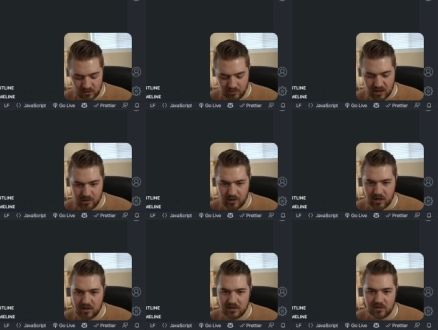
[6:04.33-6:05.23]
mainly
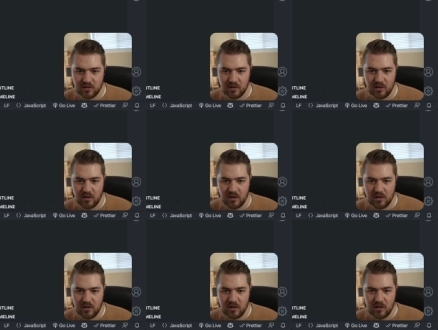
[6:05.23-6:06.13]
because
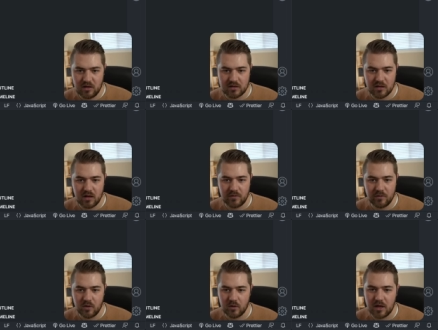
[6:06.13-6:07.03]
it's got a
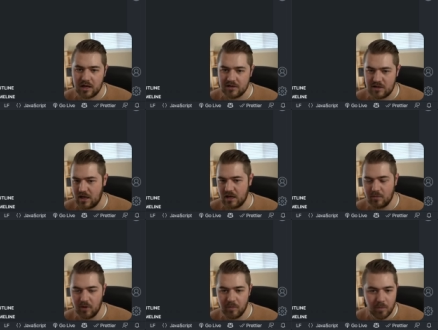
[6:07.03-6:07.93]
few lines in it.
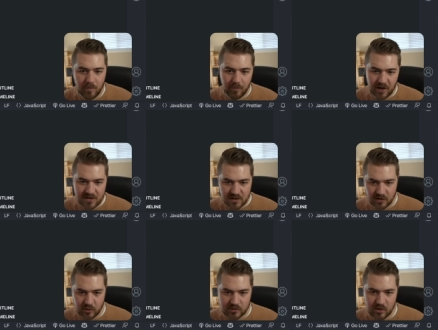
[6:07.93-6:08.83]
But
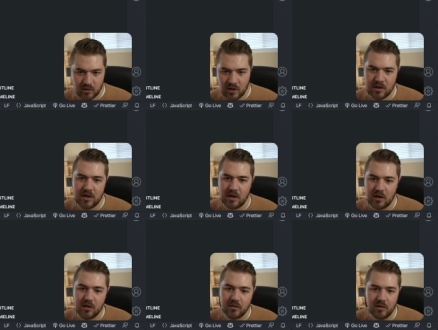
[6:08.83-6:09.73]
basically what's going on
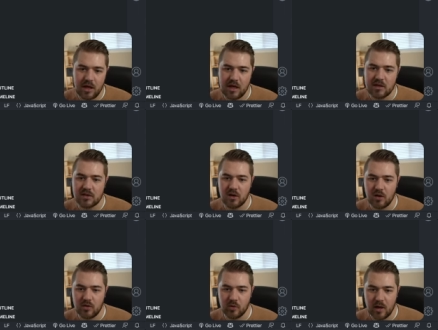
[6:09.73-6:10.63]
here is
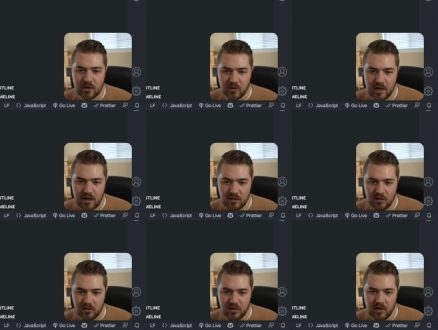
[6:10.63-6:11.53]
our directory.
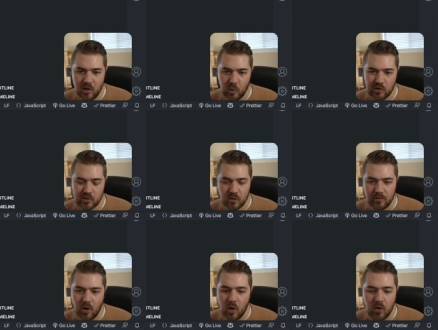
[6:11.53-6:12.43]
We're sort
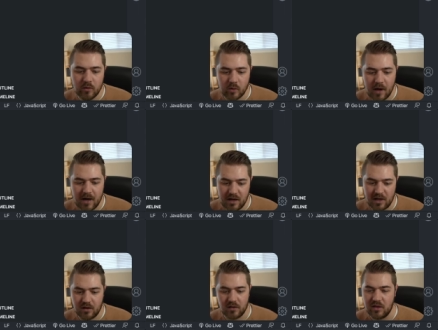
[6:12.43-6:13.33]
of
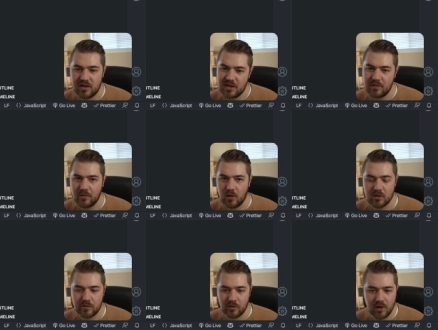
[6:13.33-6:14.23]
overriding the
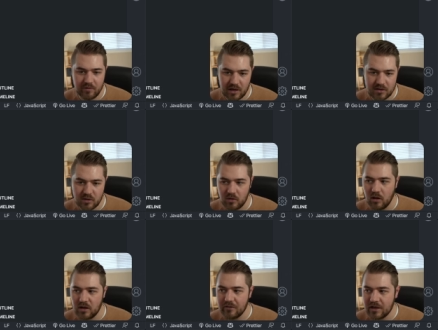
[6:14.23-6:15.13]
default for Eleventy. So
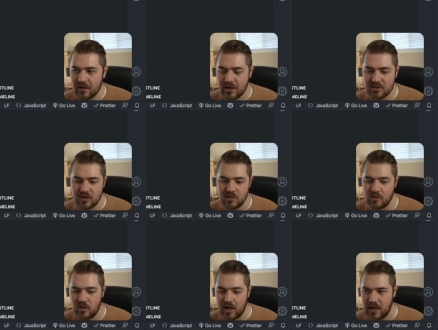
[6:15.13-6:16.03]
Eleventy likes to
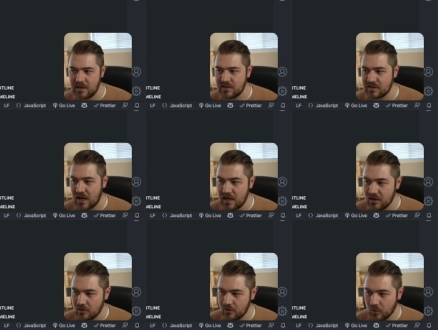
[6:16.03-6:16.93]
do a
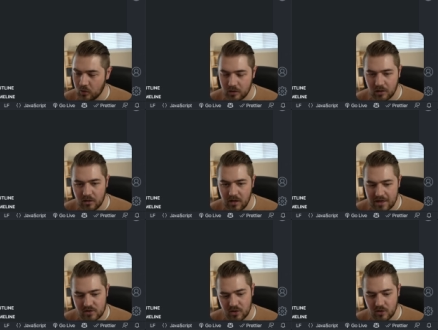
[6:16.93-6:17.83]
site folder
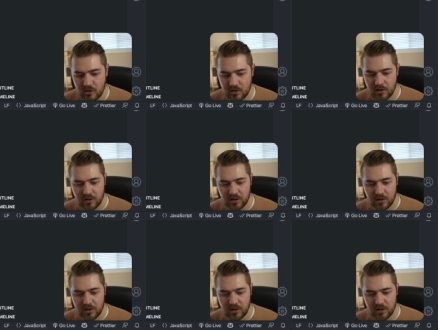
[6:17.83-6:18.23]
as your